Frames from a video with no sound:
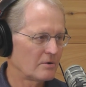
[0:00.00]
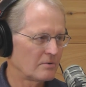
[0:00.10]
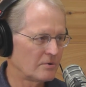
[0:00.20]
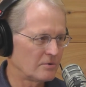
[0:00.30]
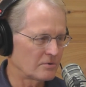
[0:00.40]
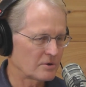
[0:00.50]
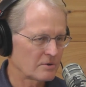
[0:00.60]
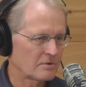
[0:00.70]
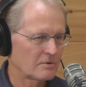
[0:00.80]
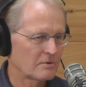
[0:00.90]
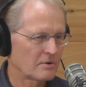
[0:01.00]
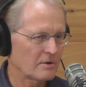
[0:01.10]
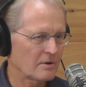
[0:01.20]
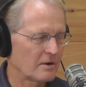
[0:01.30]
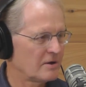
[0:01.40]
Ruth? Mm -hmm.
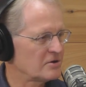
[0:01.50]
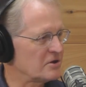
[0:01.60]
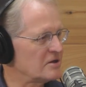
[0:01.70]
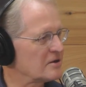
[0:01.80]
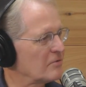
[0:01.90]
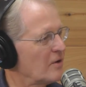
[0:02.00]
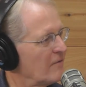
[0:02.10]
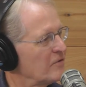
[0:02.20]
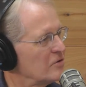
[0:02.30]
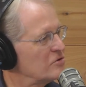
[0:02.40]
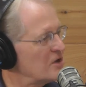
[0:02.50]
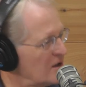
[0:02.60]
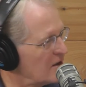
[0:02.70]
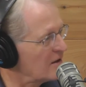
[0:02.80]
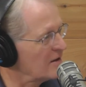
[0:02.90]
huh, she's a
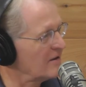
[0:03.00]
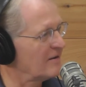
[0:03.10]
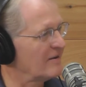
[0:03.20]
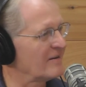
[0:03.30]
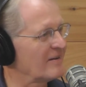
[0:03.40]
refugee. Oh yeah,